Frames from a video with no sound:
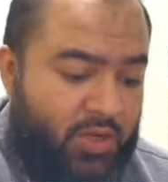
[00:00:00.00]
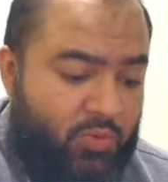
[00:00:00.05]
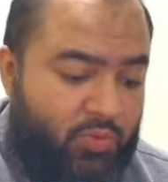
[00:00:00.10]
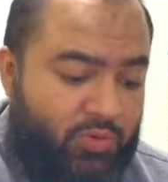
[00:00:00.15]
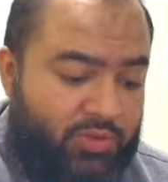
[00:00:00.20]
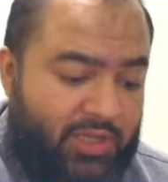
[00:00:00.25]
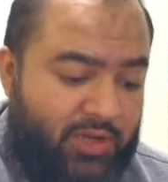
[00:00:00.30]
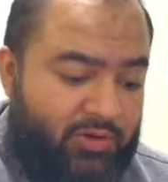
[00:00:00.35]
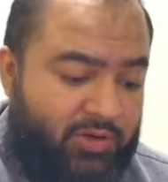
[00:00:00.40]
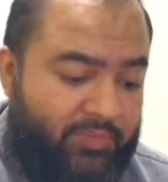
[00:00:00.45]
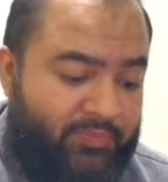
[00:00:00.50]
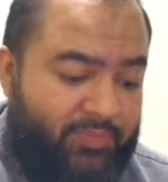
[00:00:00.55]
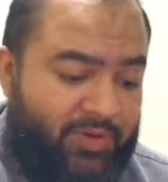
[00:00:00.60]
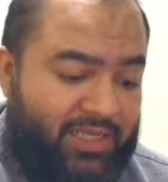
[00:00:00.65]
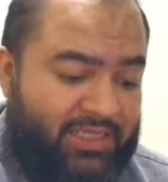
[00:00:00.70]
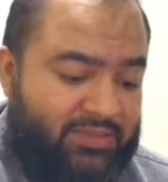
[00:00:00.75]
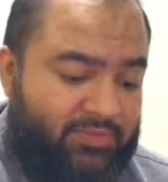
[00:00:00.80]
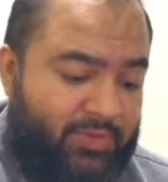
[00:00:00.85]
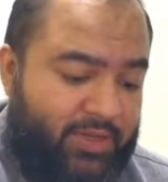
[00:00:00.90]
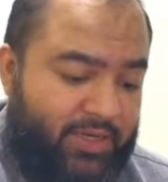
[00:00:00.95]
without
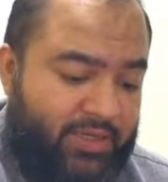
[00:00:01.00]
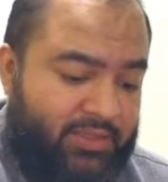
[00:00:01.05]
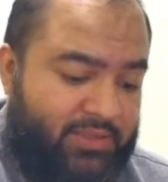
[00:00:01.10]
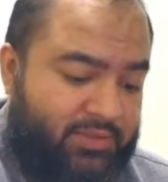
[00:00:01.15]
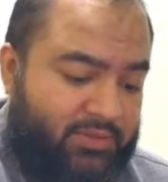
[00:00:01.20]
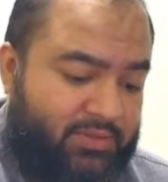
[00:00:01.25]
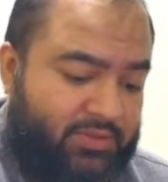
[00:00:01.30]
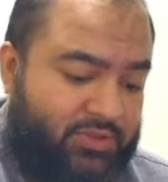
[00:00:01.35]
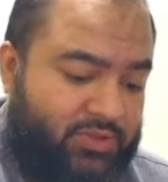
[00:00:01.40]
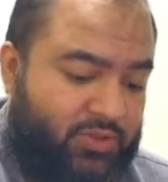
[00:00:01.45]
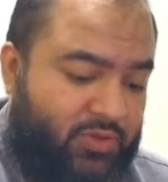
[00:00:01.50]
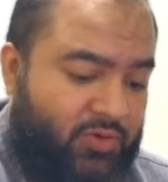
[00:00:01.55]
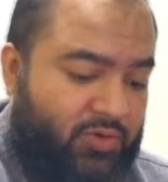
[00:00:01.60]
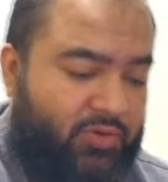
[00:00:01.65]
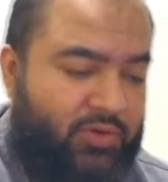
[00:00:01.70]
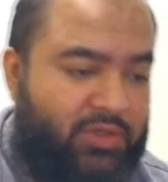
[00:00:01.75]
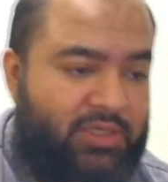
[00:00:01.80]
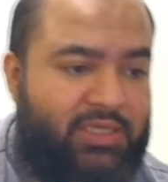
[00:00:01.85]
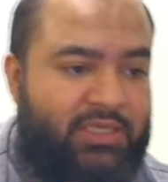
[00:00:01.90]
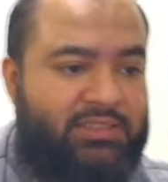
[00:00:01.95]
replacement.
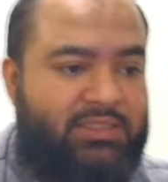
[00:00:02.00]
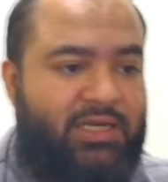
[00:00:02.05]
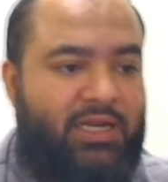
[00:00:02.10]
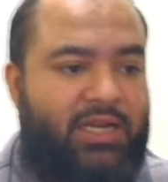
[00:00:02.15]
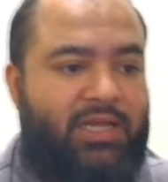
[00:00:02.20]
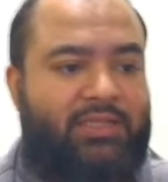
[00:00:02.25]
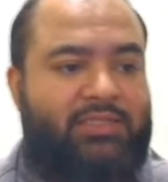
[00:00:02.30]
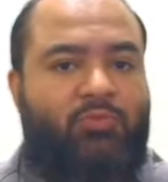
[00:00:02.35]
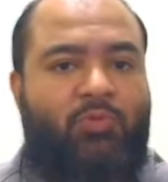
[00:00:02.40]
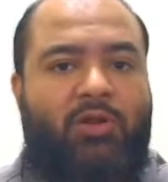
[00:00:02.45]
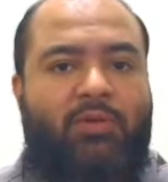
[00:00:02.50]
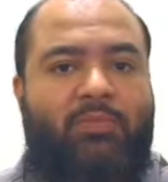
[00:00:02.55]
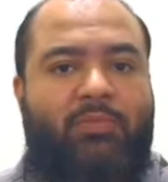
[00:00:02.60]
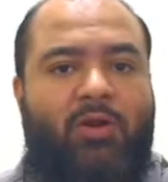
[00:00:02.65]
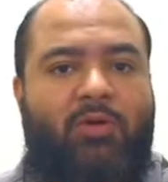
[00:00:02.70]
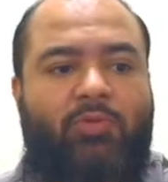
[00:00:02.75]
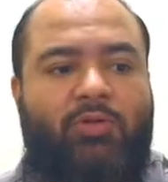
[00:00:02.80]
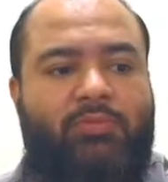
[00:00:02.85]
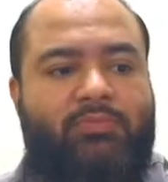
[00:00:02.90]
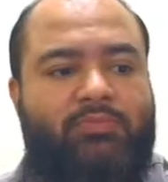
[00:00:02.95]
So he selects 1
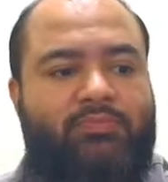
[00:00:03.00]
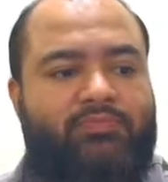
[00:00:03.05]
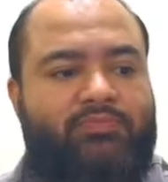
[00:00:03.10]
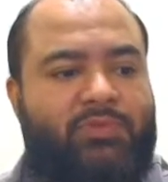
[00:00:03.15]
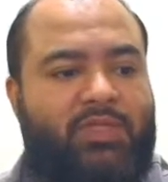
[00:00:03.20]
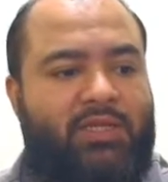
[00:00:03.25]
marble,